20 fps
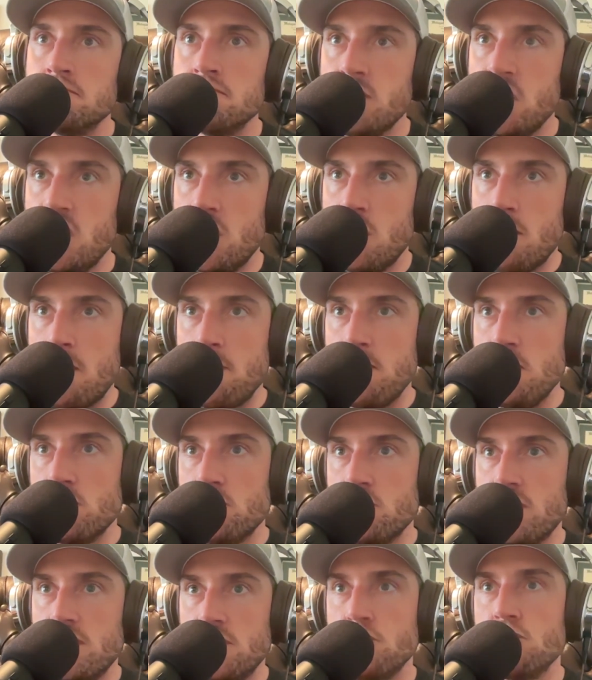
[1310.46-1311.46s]
maybe
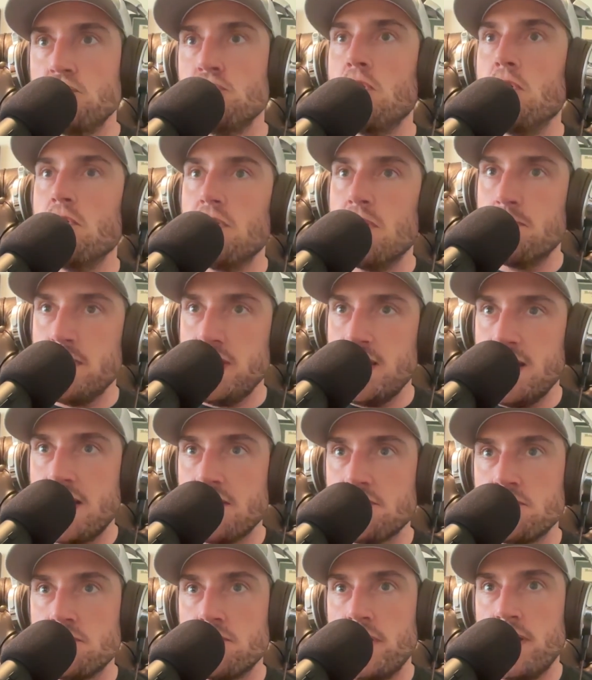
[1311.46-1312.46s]
you're trying to show them the
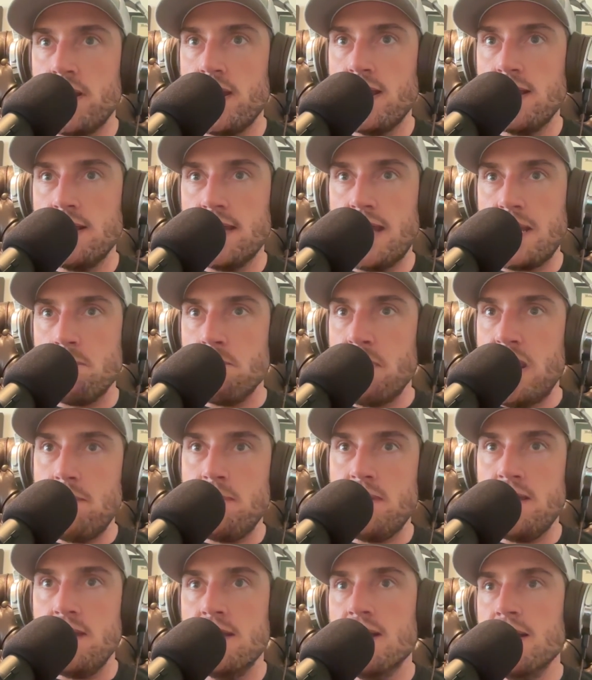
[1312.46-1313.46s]
X-ray, and like
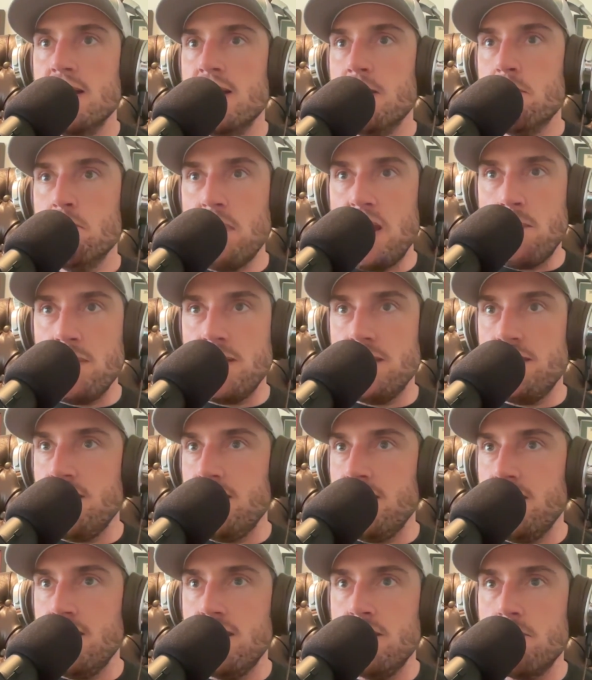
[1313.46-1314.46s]
maybe
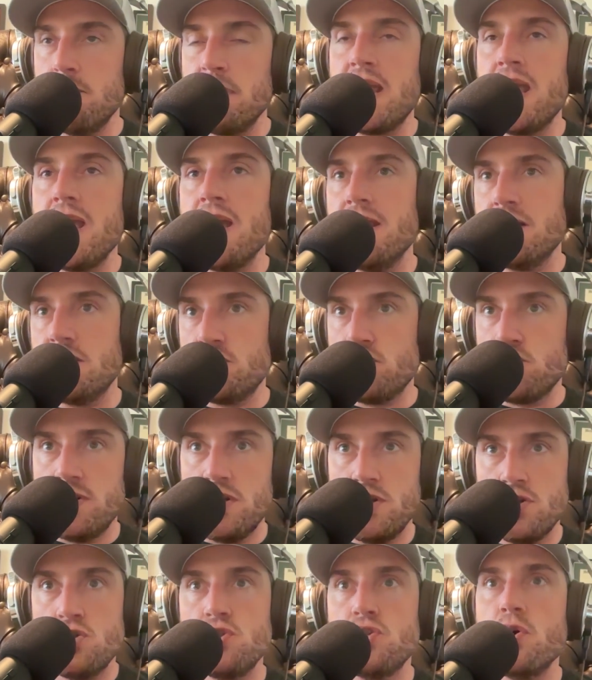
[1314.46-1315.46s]
the mechanic is
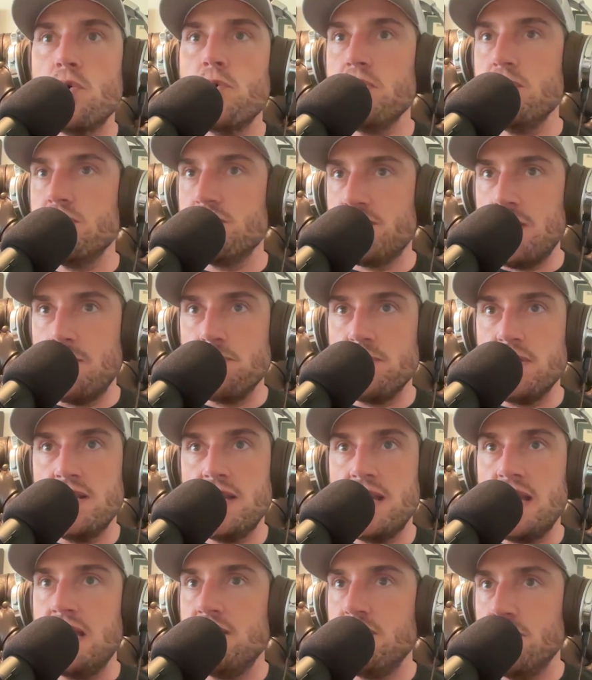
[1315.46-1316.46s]
trying to show you
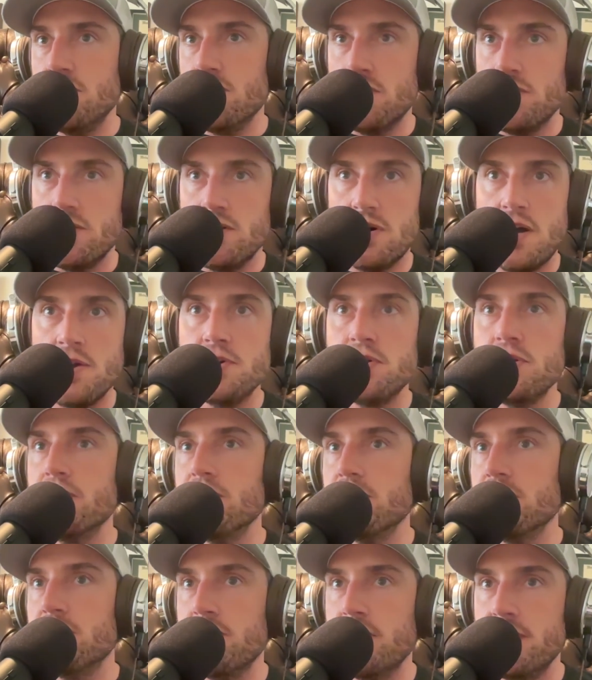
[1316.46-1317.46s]
something under
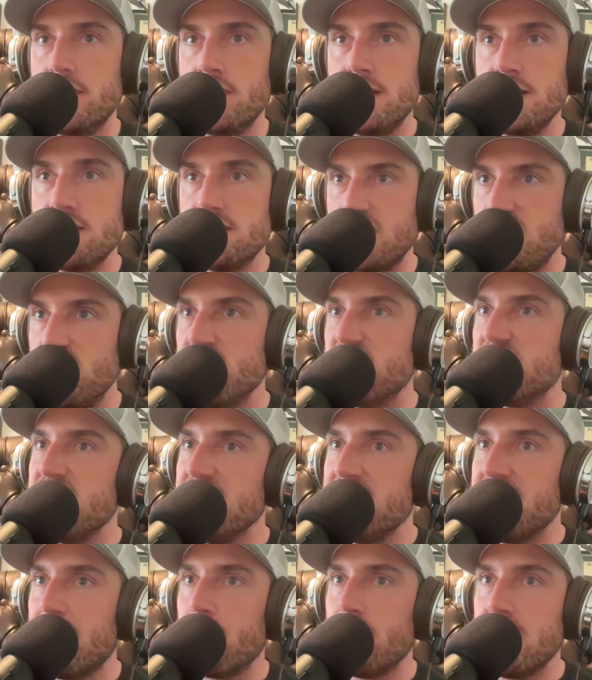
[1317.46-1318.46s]
your hood, and he's like, "You
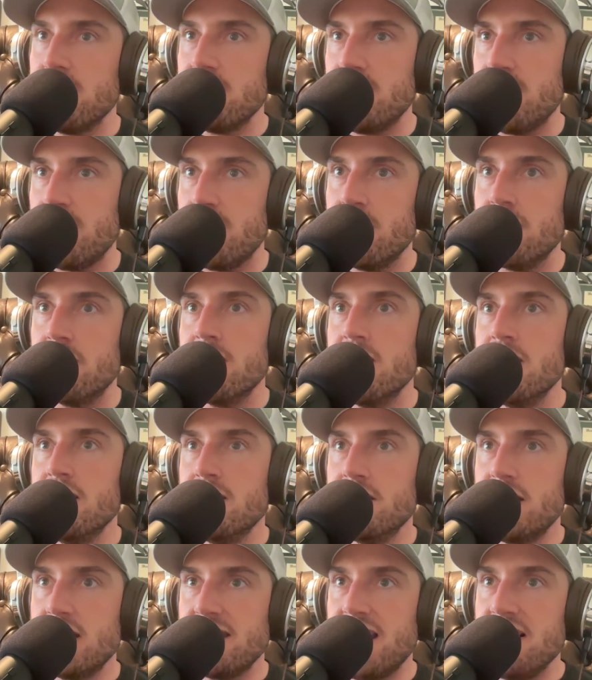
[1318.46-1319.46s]
see that right there?
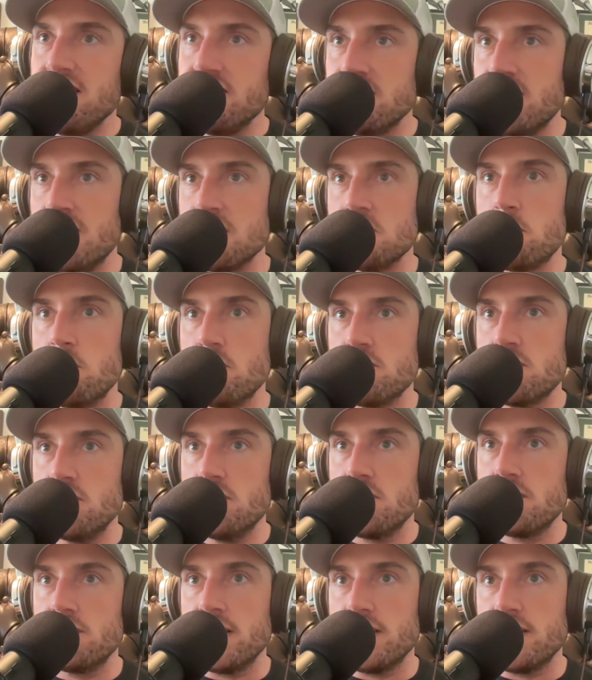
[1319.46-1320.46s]
Like, that's not supposed to
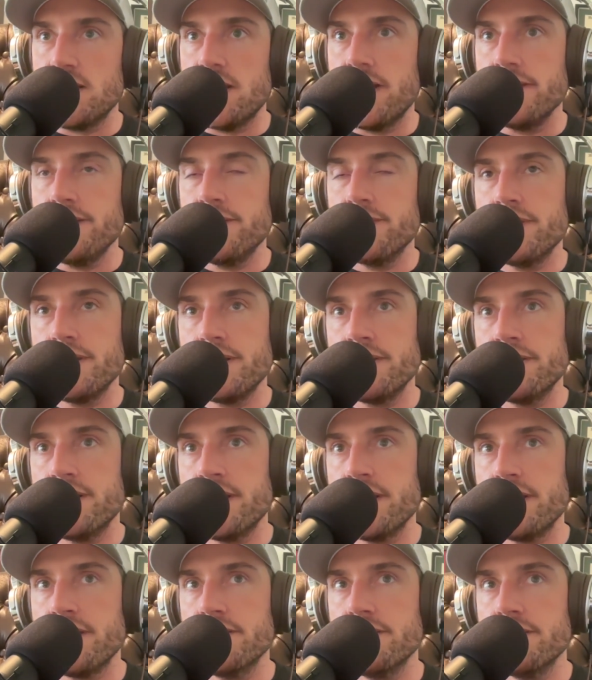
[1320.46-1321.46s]
look like that." And you're thinking
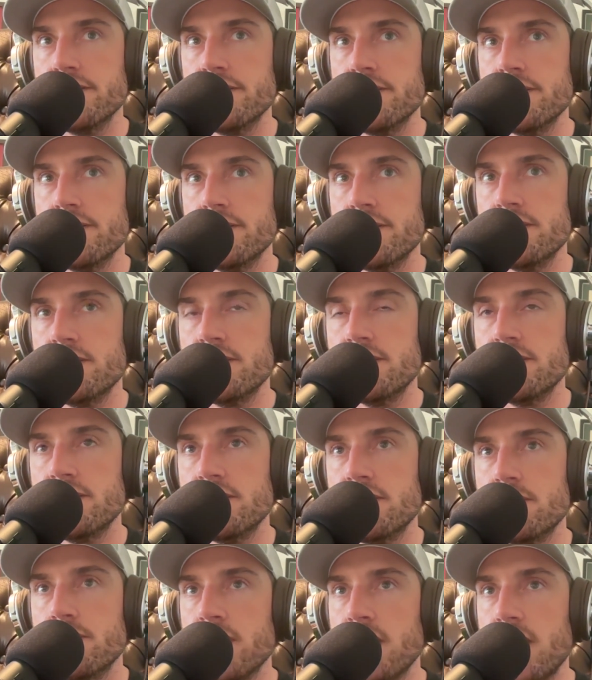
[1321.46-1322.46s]
like,
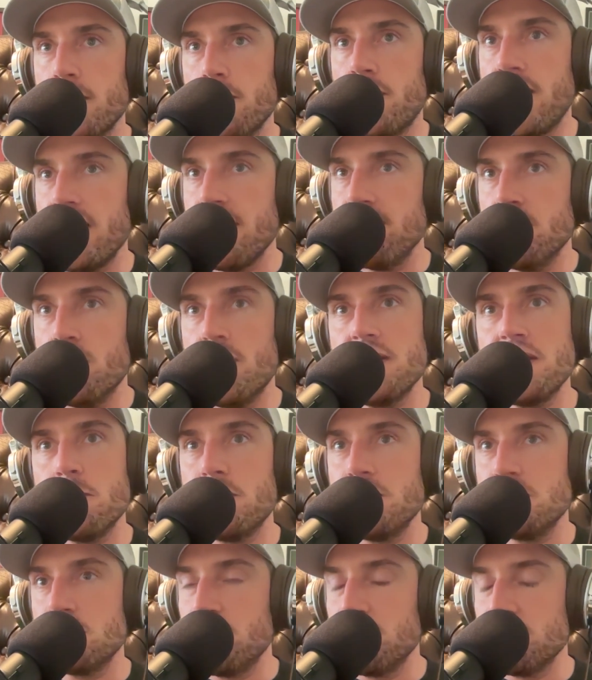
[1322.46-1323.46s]
okay, well, I have no idea
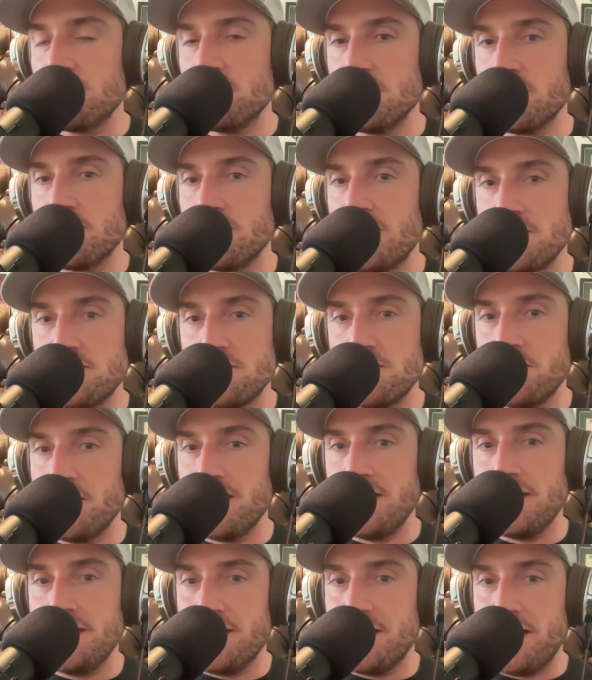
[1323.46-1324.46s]
what it's supposed to look like. So,
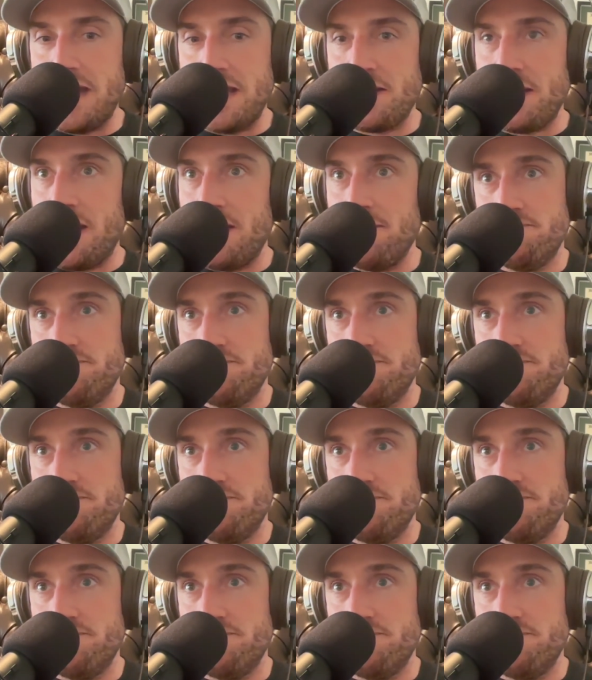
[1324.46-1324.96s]
it